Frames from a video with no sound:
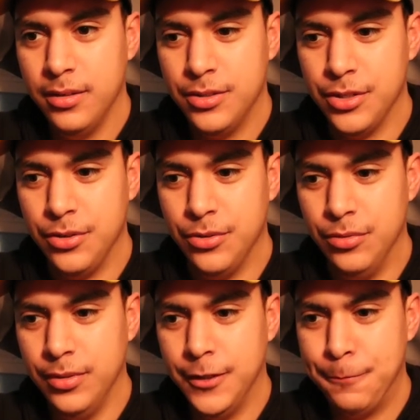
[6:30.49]

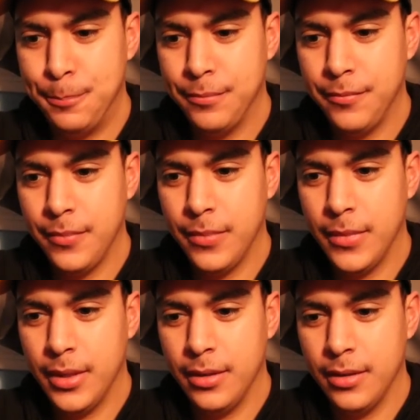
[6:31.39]
So
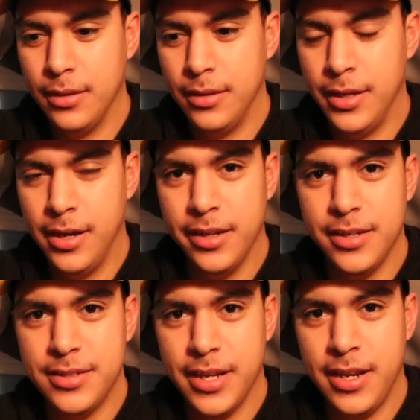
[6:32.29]
yeah, I
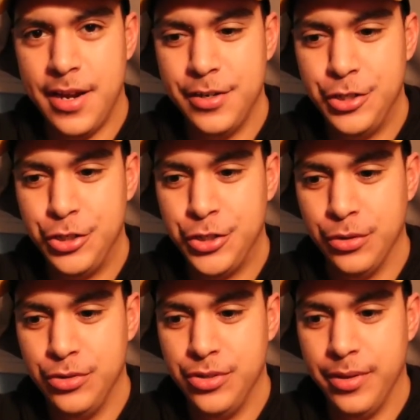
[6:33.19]
guess that kind of just
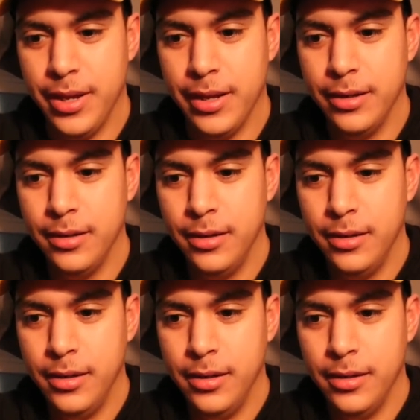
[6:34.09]
shows you that,
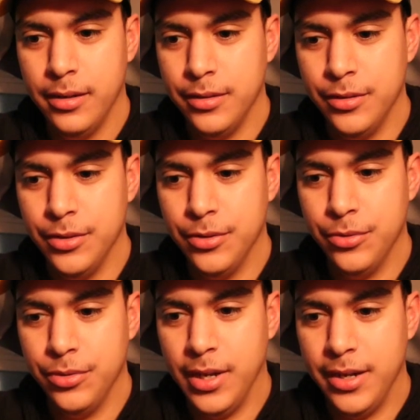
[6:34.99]

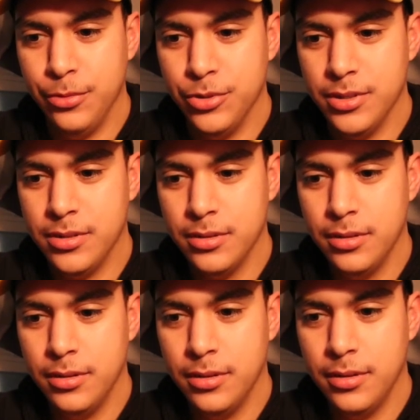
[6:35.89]
that it was,
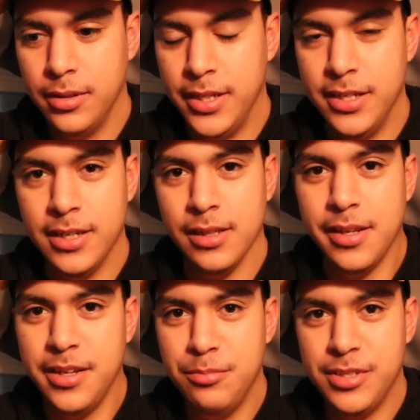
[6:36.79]
he
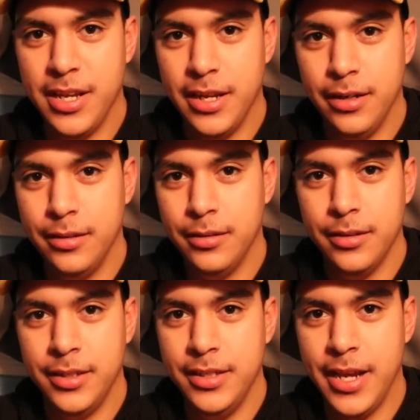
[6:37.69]
claims that
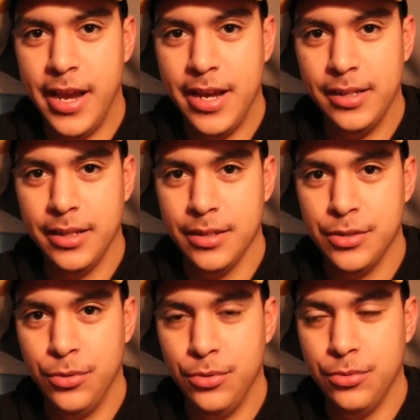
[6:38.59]
he had like
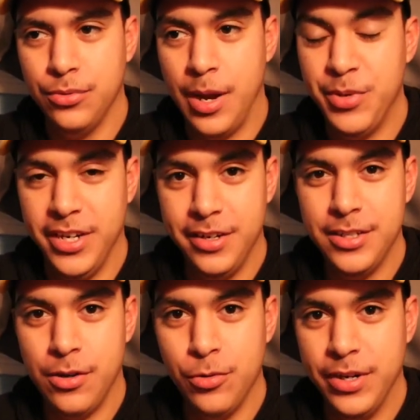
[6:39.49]
this whole, I mean, it
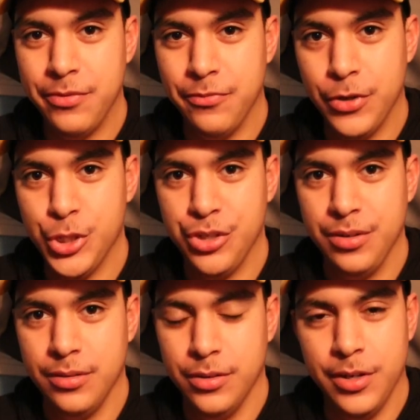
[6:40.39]
is a whole different
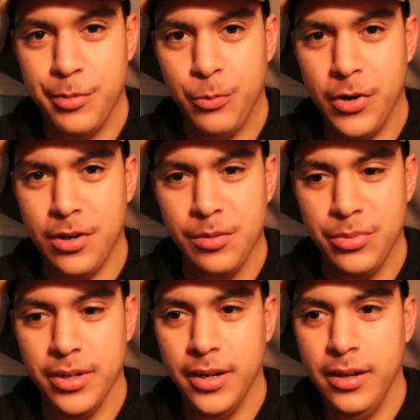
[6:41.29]
version, don't get me wrong,
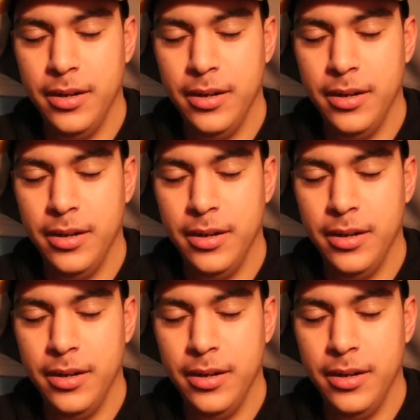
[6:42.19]
but